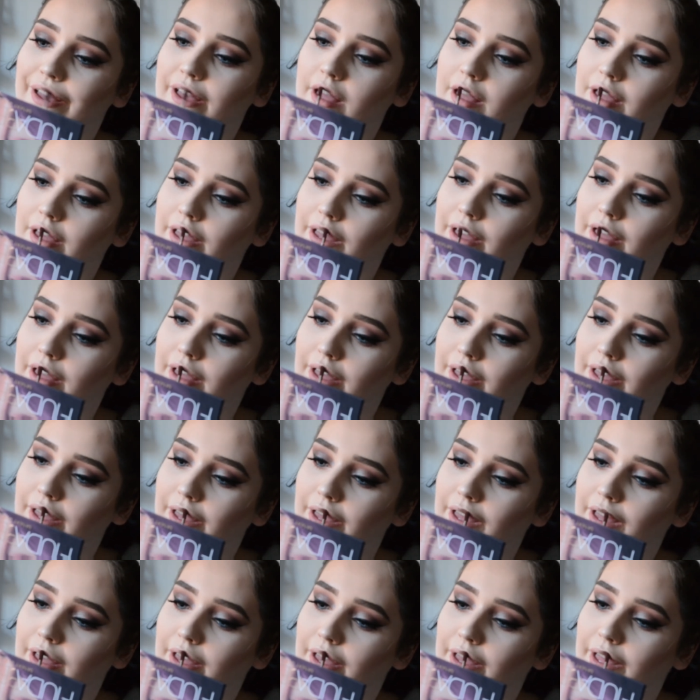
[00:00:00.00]
And then the
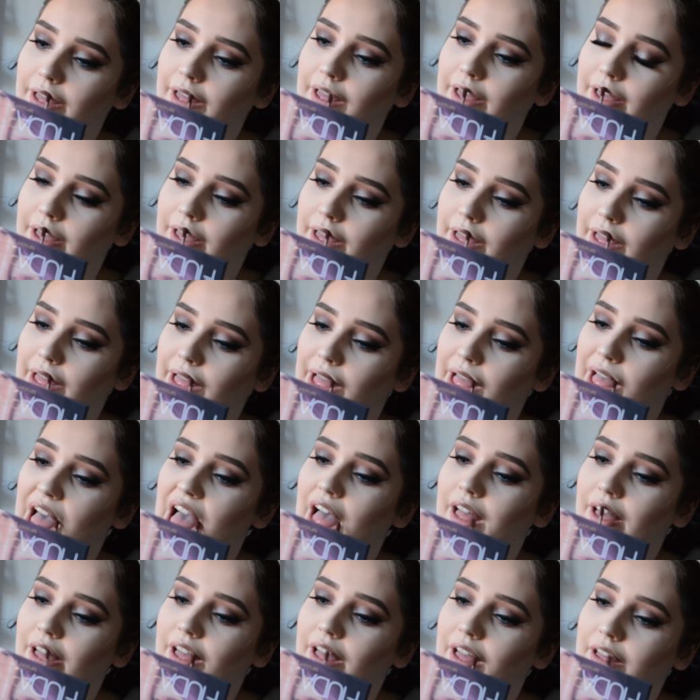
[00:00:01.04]
liquid lipstick I'm using is by
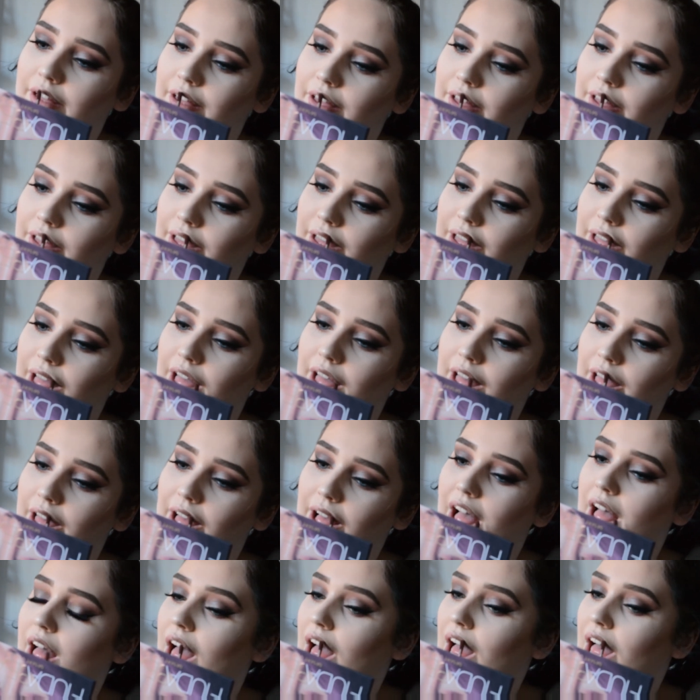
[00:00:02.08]
Jeffree Star, and it is in the
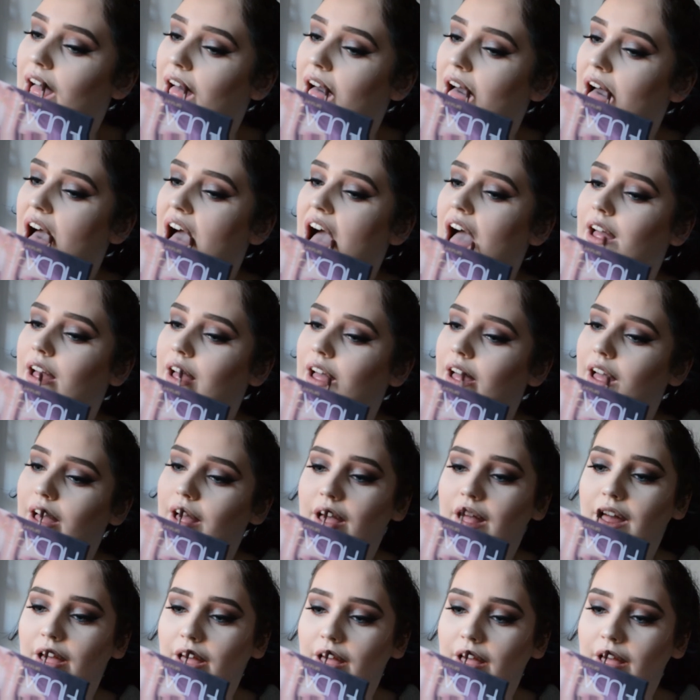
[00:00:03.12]
shade Daddy that
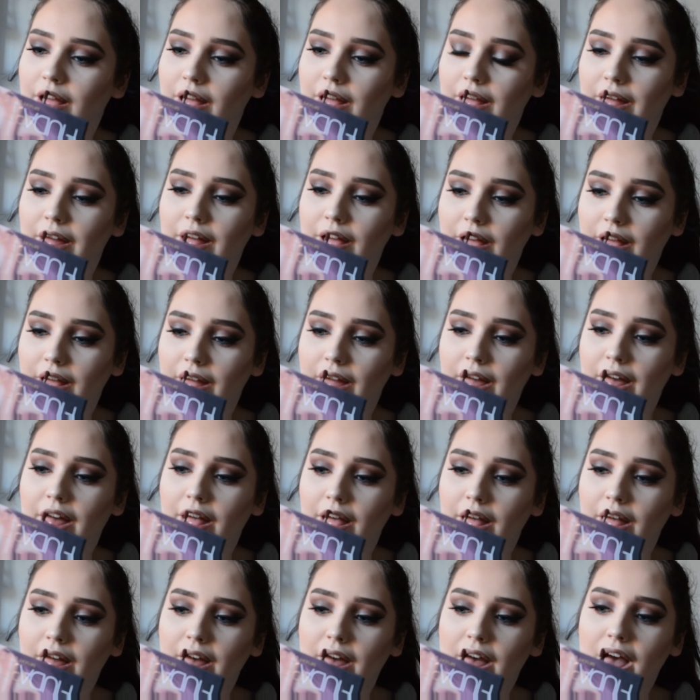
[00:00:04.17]
he collaborated with
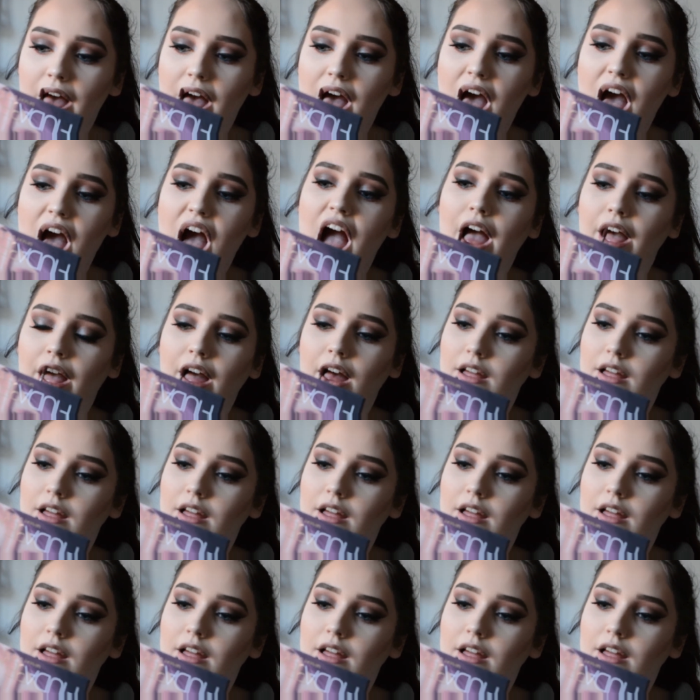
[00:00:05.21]
Manny MUA.